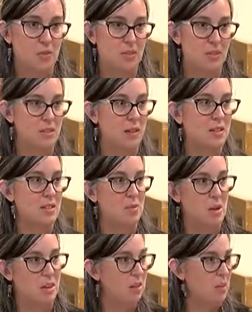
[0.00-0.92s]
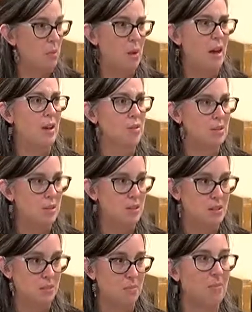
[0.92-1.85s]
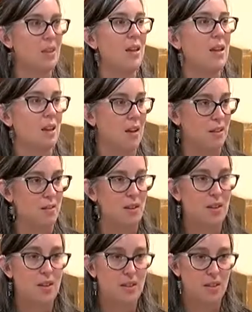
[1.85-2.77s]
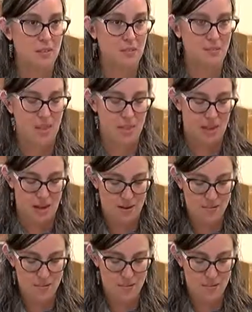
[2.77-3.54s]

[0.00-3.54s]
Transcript: decided to make their home a house museum, kind of like that.